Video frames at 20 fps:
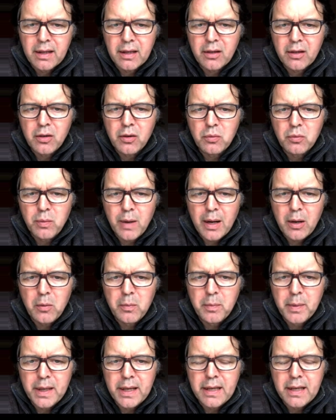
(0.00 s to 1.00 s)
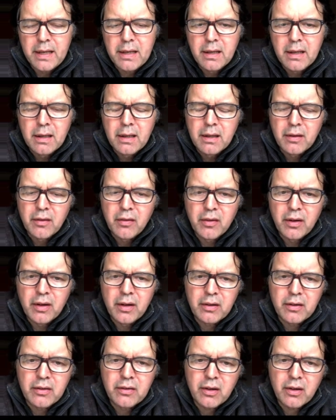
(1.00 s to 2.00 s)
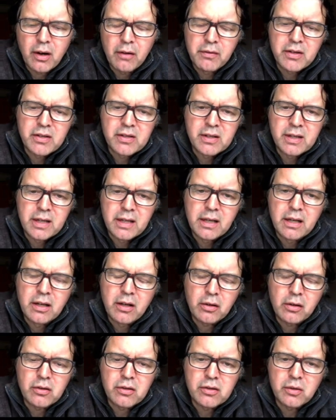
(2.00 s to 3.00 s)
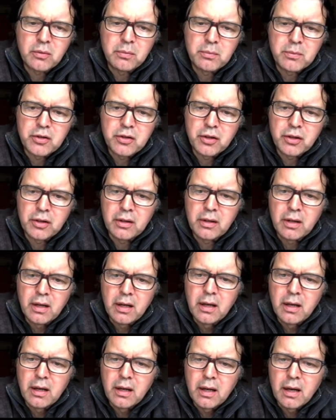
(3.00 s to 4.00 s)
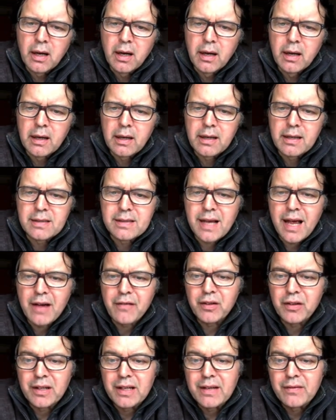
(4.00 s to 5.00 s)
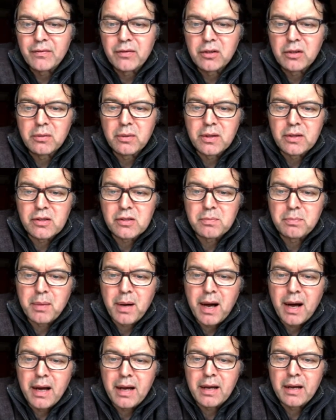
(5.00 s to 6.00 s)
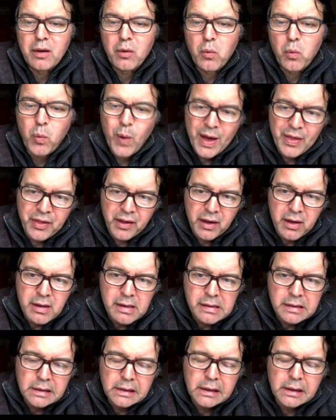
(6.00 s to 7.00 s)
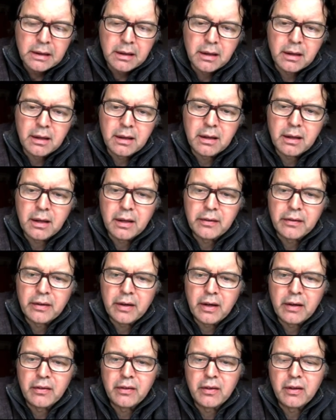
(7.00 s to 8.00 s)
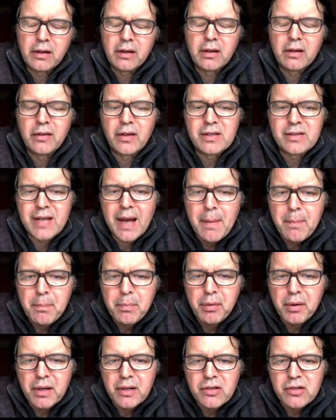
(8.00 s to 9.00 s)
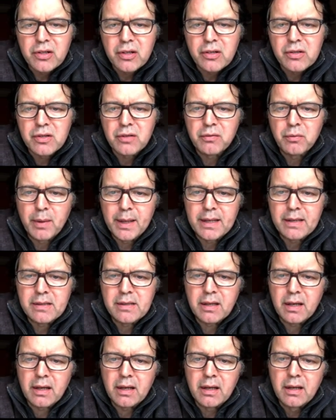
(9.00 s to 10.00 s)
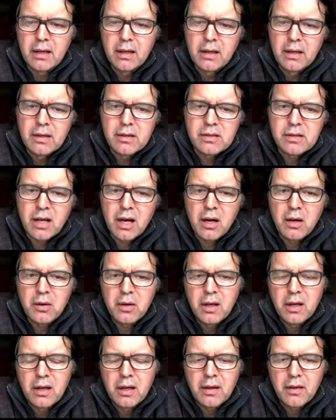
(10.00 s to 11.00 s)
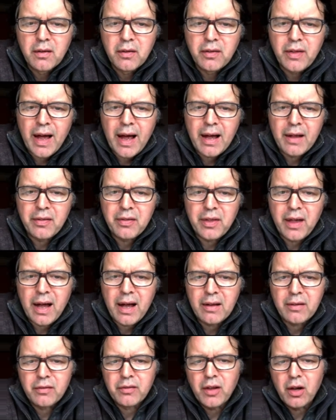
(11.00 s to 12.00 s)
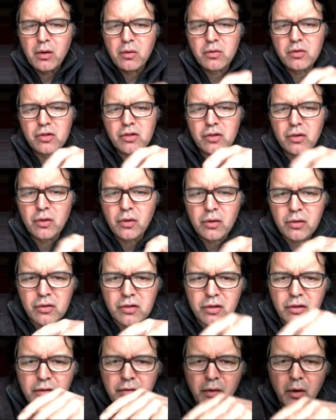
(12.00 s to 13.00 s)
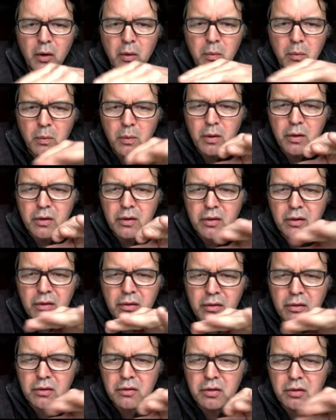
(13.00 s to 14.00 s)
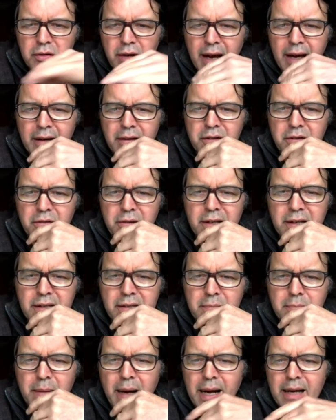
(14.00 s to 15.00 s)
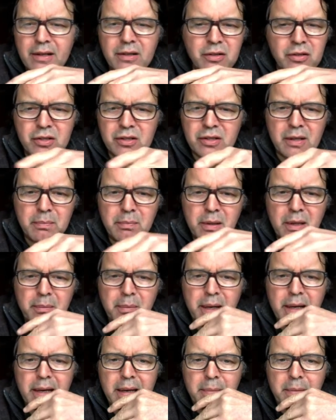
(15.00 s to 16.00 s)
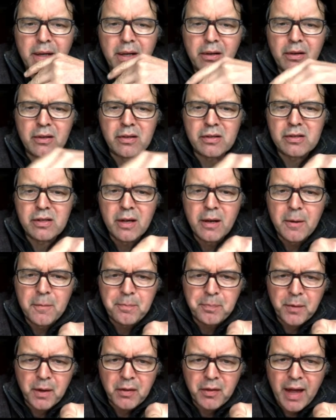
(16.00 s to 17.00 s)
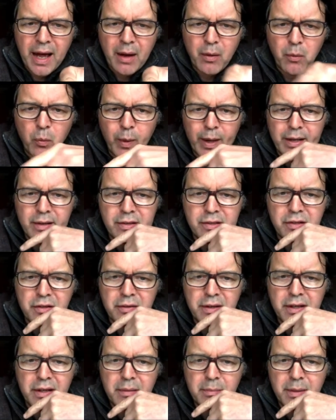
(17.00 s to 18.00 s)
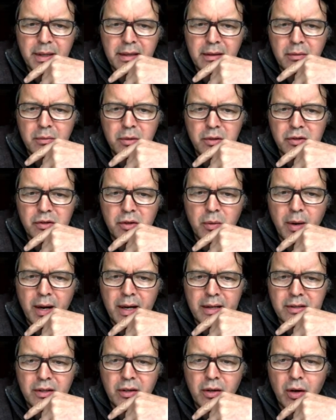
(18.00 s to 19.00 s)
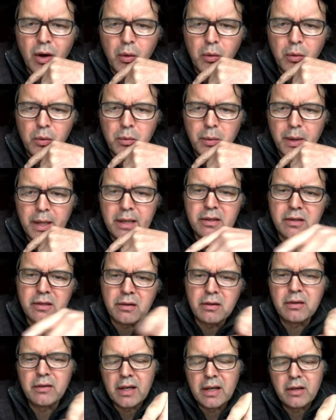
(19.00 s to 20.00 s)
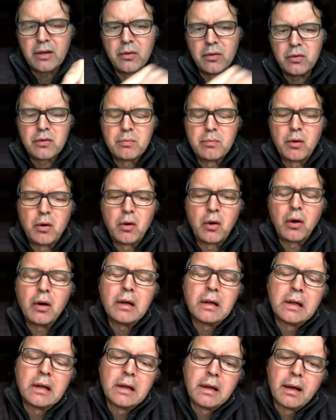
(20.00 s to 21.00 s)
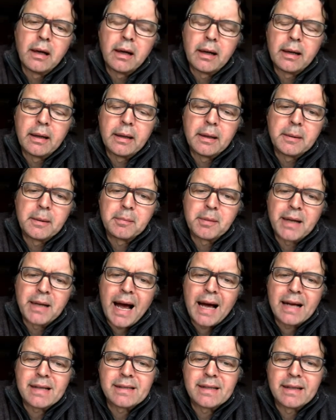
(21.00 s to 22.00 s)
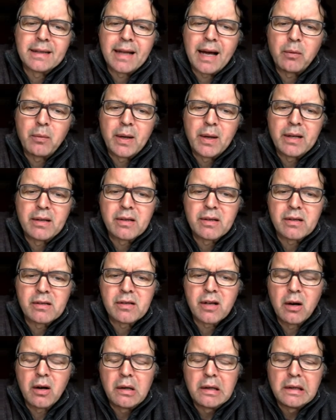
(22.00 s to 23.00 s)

could well be that obviously consumption is heavily influenced by weather and the temperatures of winter. So that those sorts of upward trajectories might just simply be because that winter in the middle was quite a cold winter and they used more gas in that winter. So